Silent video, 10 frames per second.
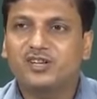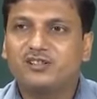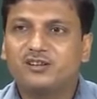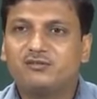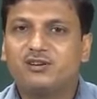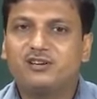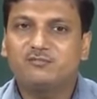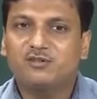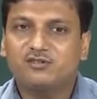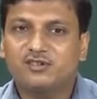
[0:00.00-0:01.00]
in the welding
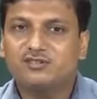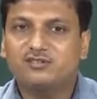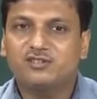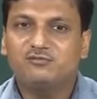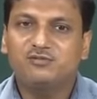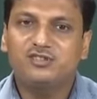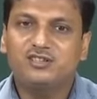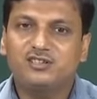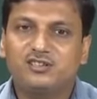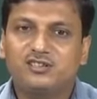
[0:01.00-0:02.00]
process. We see